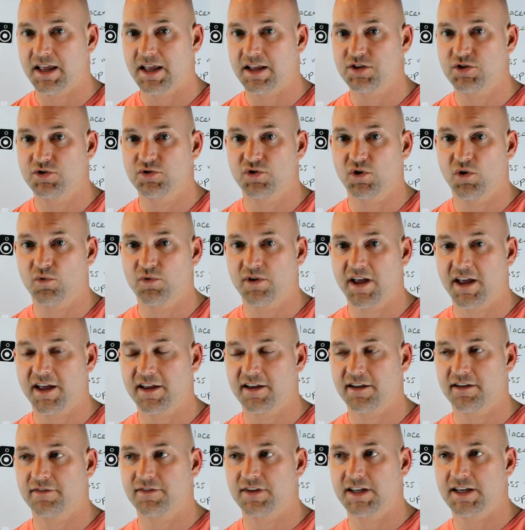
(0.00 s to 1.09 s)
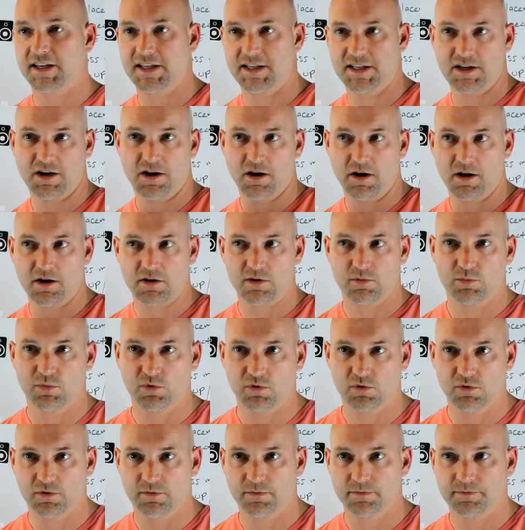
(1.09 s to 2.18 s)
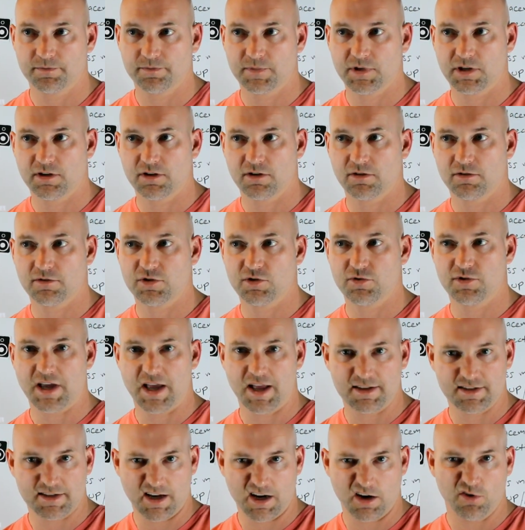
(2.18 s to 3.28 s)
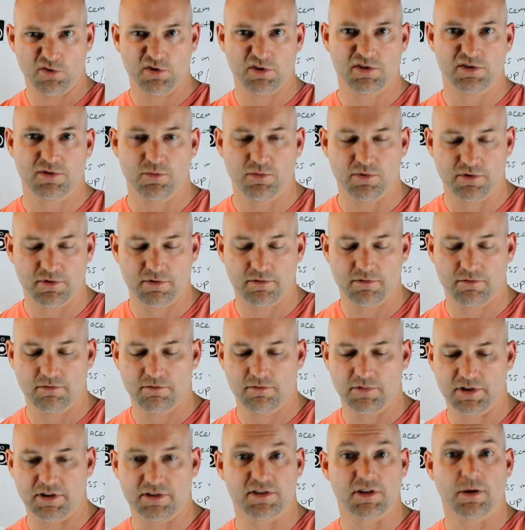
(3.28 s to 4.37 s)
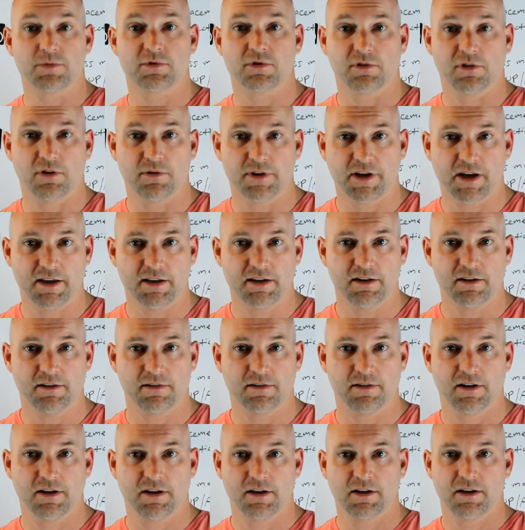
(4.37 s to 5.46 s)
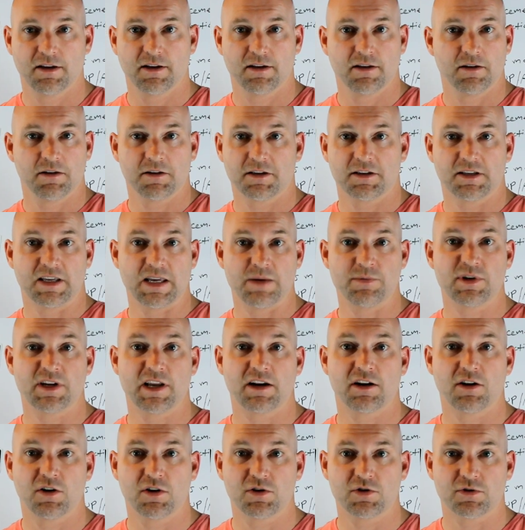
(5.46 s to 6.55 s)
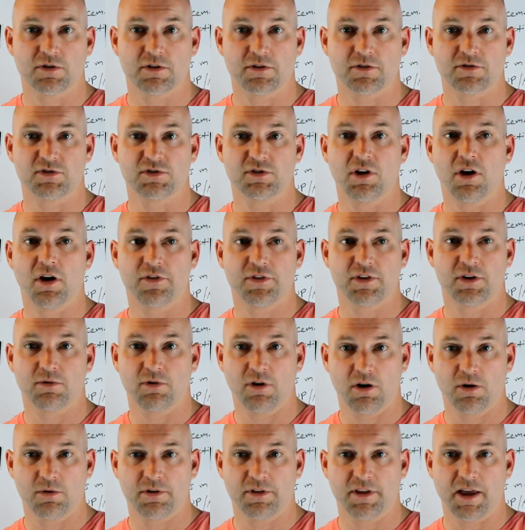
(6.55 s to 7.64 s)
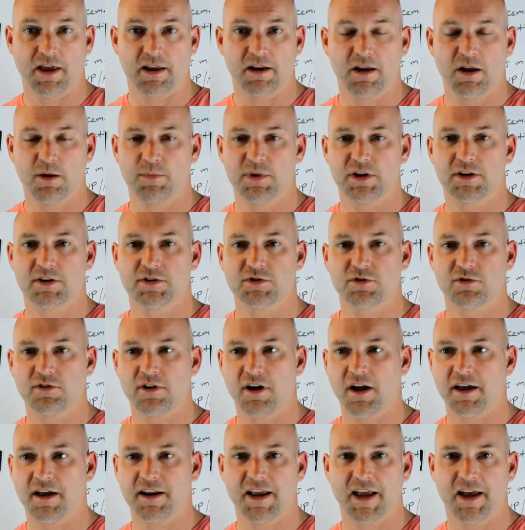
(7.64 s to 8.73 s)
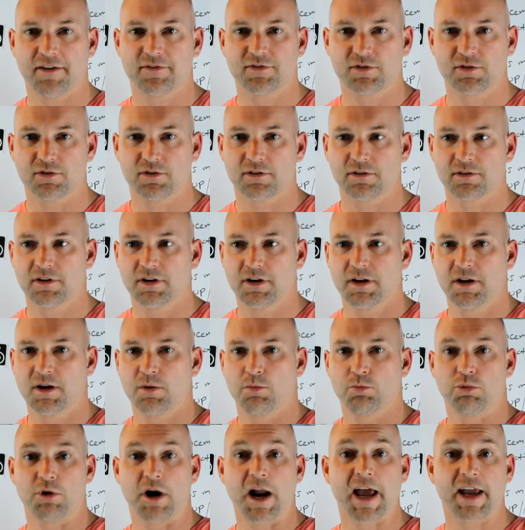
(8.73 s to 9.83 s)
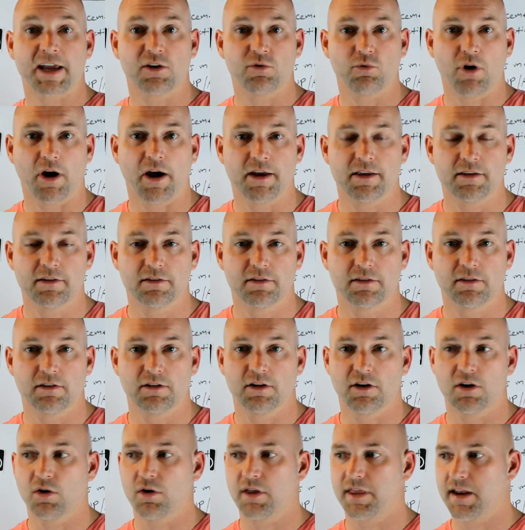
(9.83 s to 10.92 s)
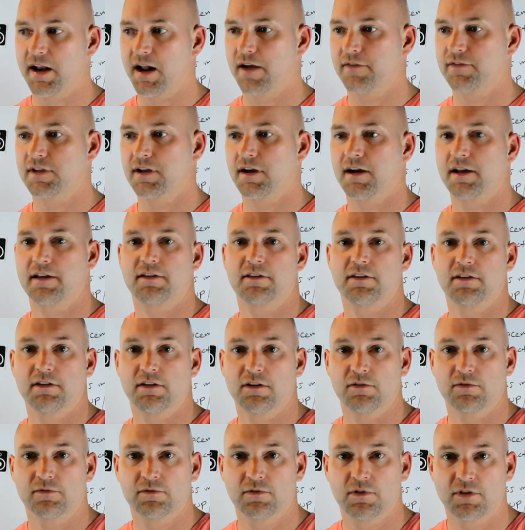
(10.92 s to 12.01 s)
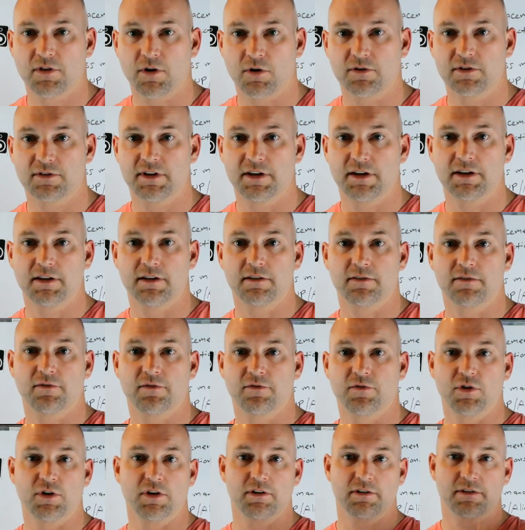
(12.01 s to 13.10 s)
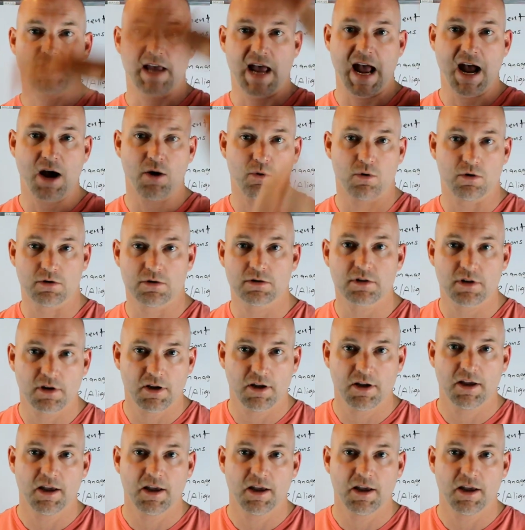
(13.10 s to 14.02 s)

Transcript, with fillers: and you don't have any audible, you know, you can't tell where the subs are located, keep it at 100. There's nothing wrong with that because you're not after bragging rights, you know, that I've got, you know, 13 foot towers